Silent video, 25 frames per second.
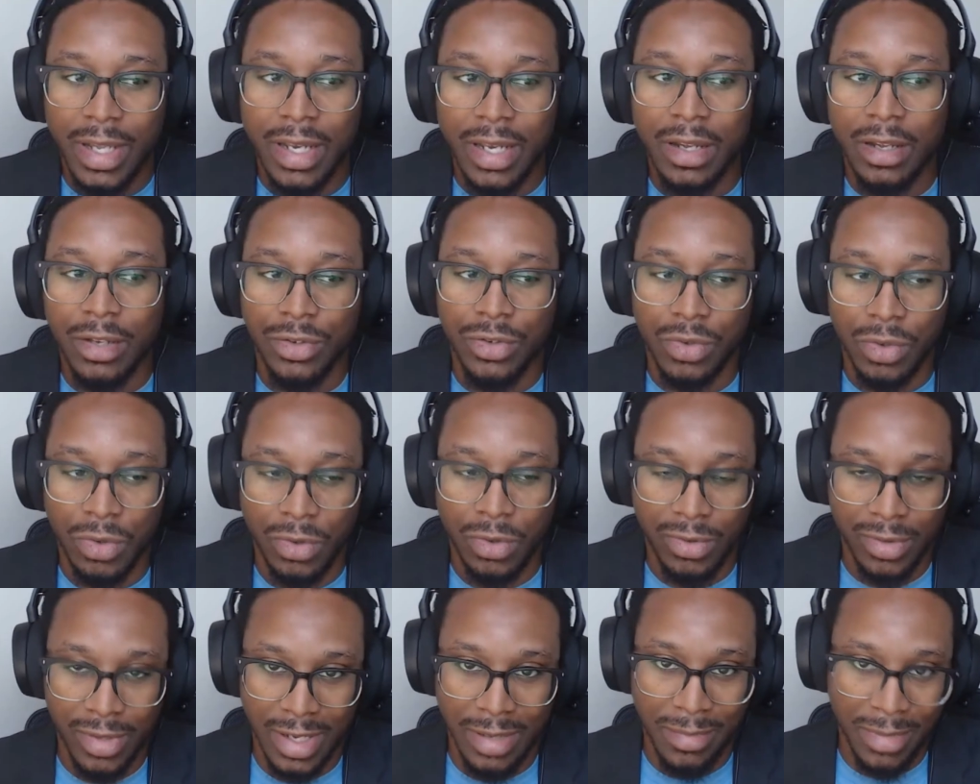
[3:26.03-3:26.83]
at a control
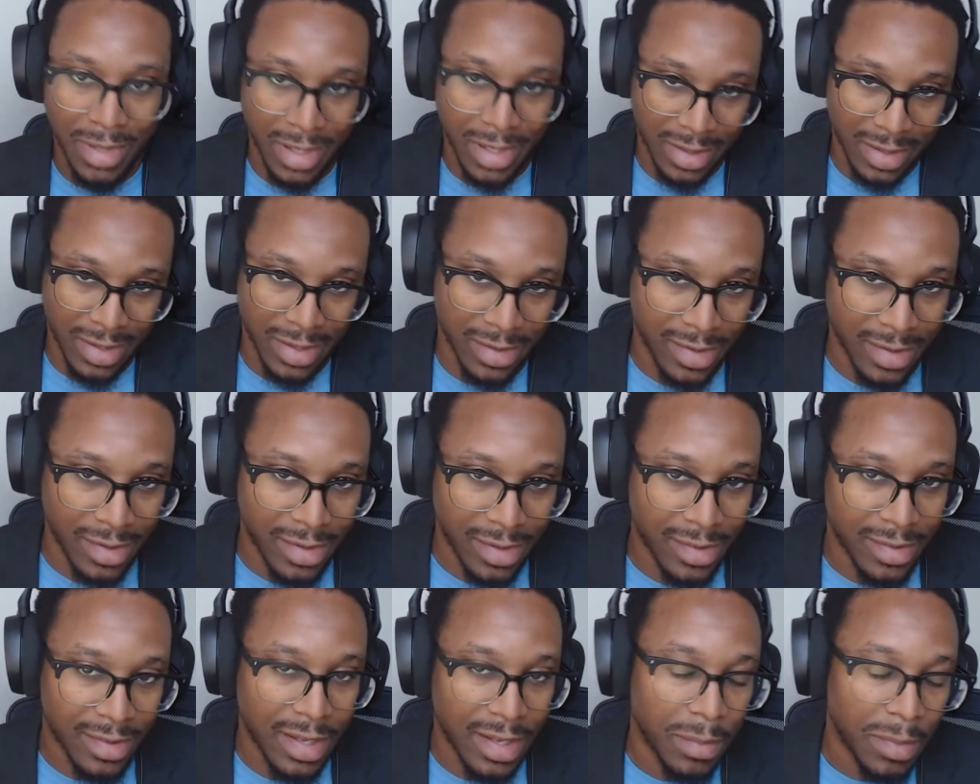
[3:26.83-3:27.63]
scheme like this, this
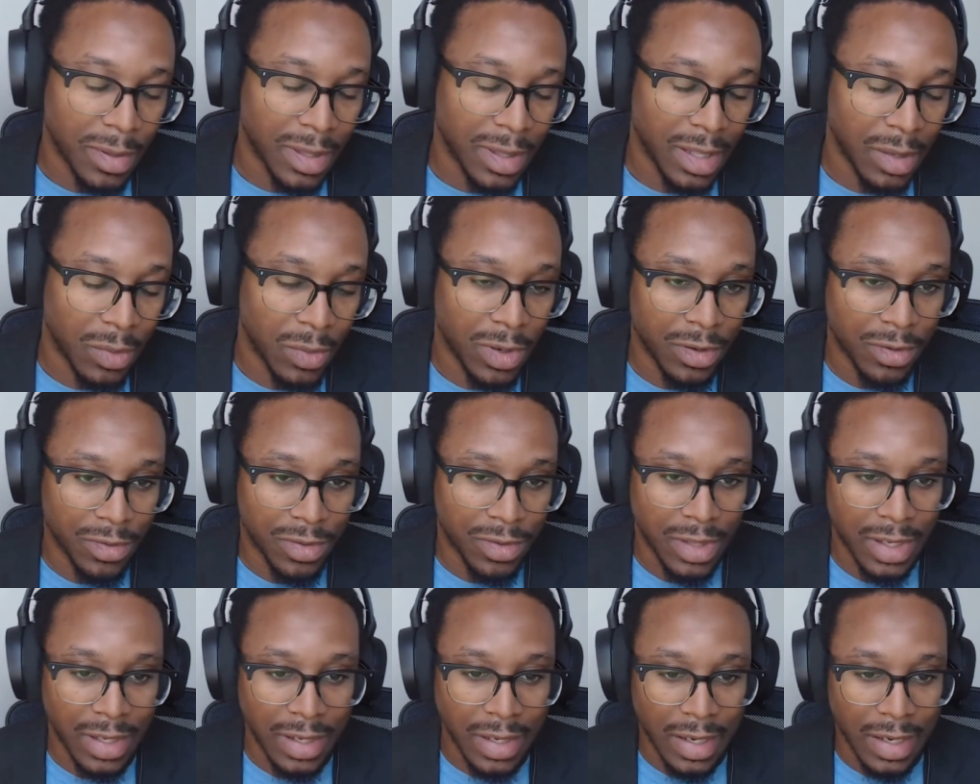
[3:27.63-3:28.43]
is typically what you're
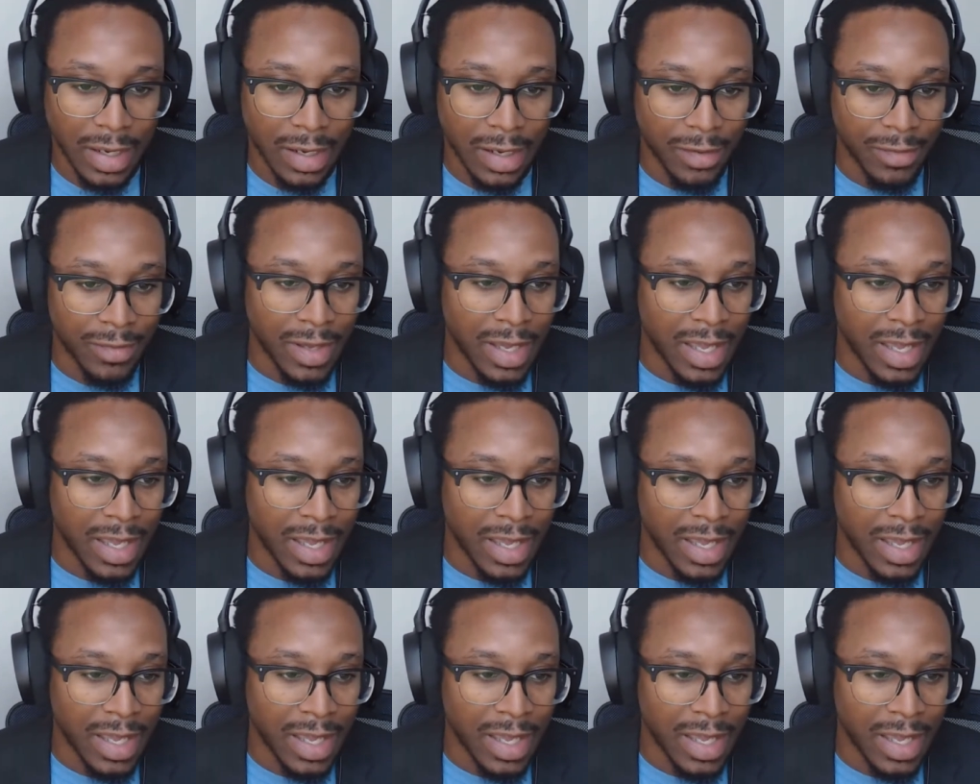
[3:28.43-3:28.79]
thinking of.